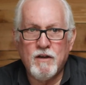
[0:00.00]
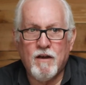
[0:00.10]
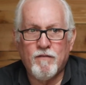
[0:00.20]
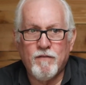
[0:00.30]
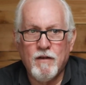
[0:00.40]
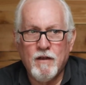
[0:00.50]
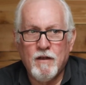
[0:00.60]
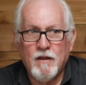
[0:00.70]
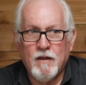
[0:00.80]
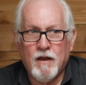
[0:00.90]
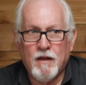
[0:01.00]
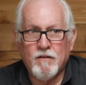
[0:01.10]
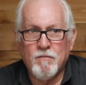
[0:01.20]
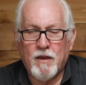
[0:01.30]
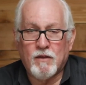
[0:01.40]
enough
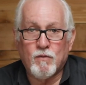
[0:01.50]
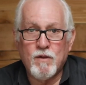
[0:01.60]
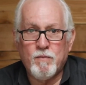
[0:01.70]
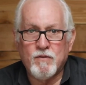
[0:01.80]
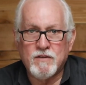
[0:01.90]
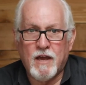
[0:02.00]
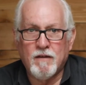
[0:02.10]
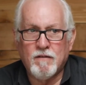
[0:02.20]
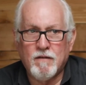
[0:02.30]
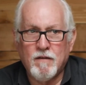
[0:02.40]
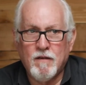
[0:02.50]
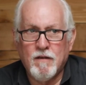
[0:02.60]
to make 3%,